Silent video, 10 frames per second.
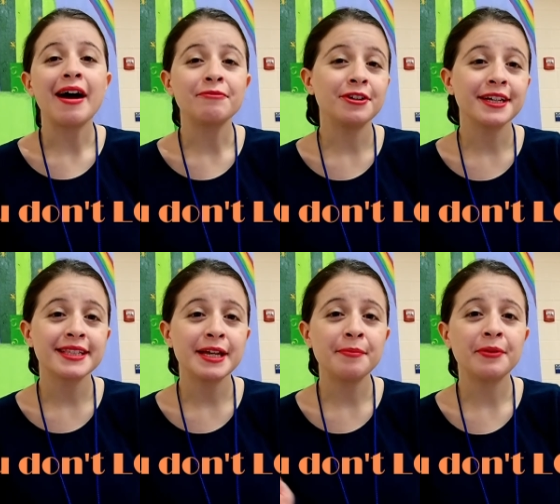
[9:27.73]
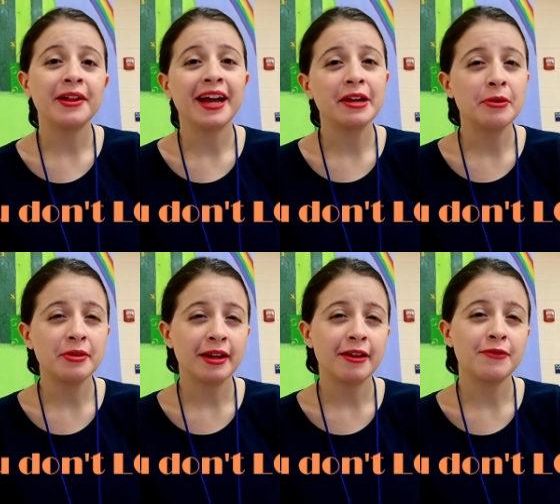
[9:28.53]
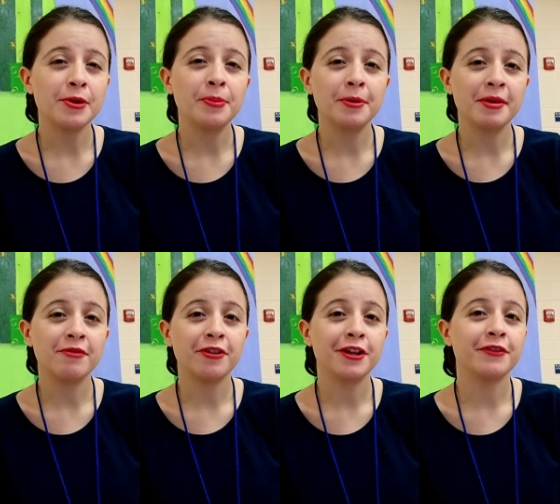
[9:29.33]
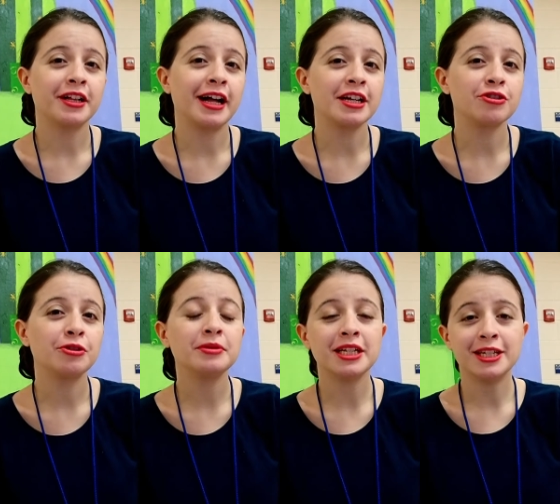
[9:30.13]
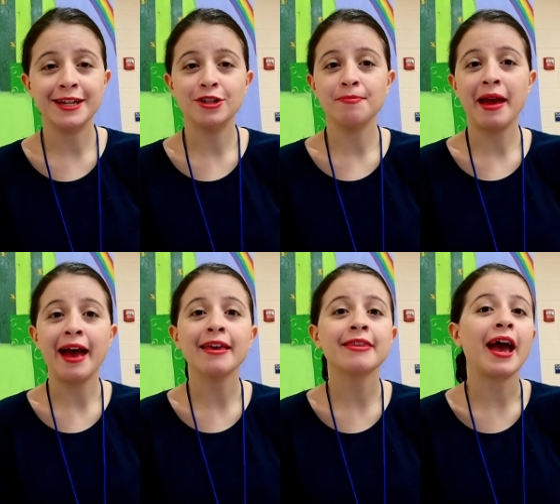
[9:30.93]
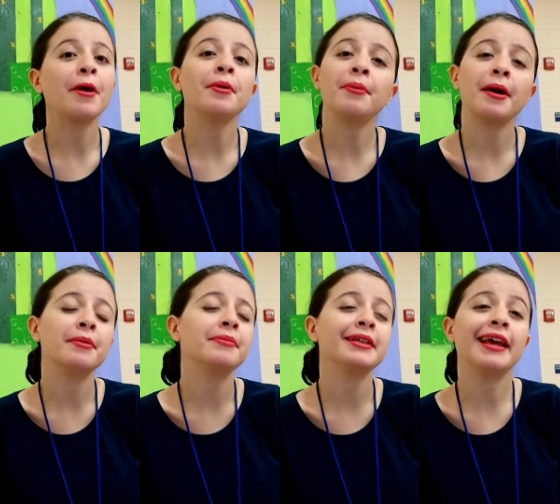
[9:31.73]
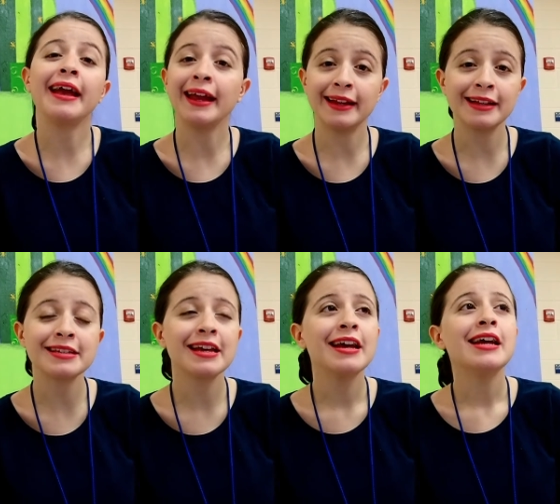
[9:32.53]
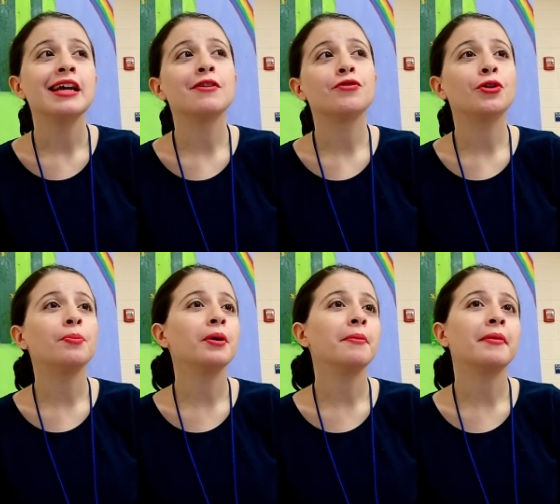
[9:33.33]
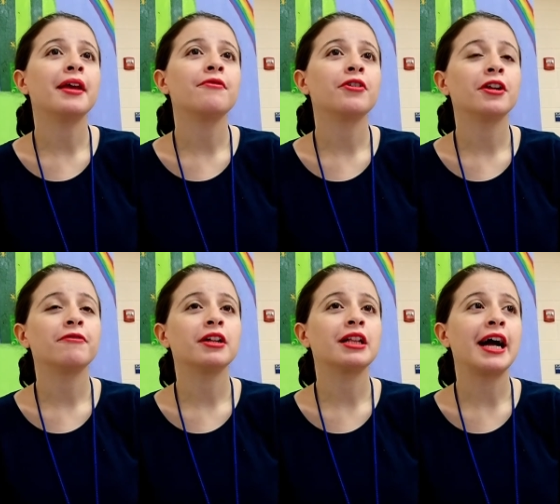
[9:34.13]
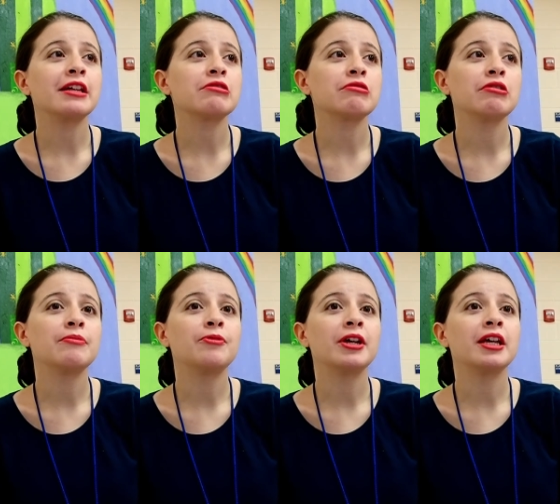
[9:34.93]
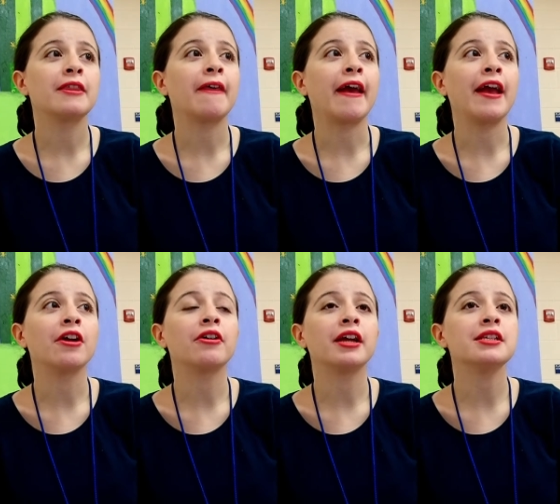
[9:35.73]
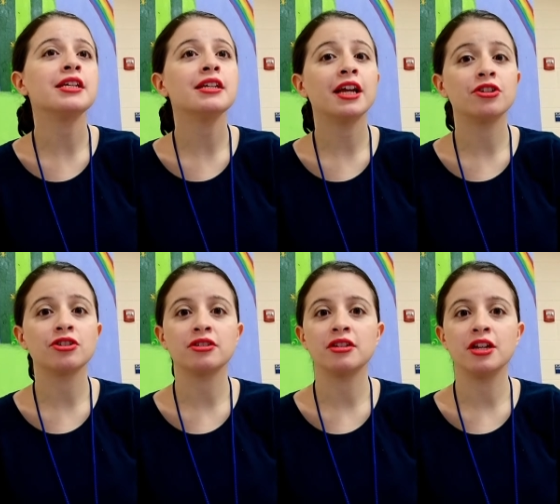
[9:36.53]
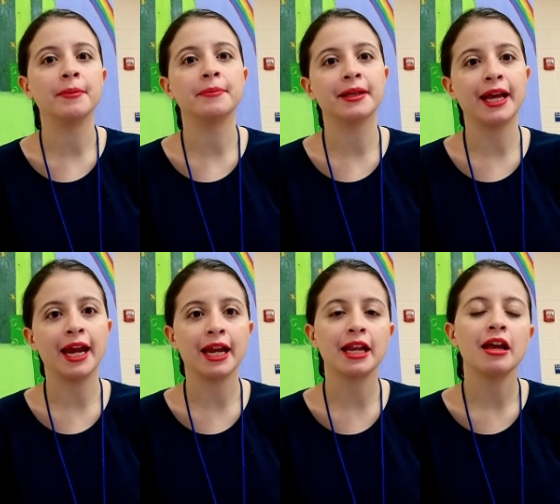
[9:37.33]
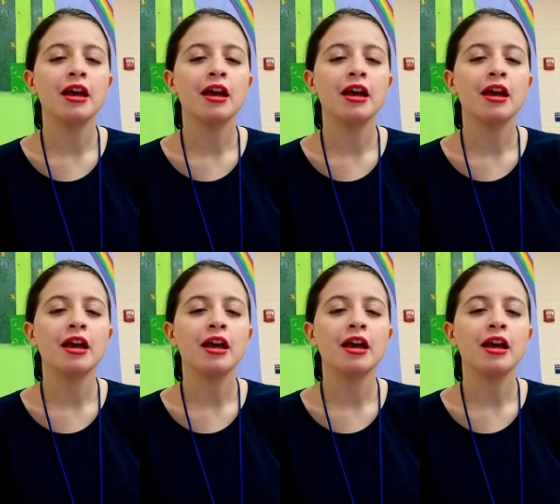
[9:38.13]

For example, I know that if you put me in front of a classroom to teach math, I would probably hate it. If you put me in front of a classroom with angry teenagers, I'd probably hate it.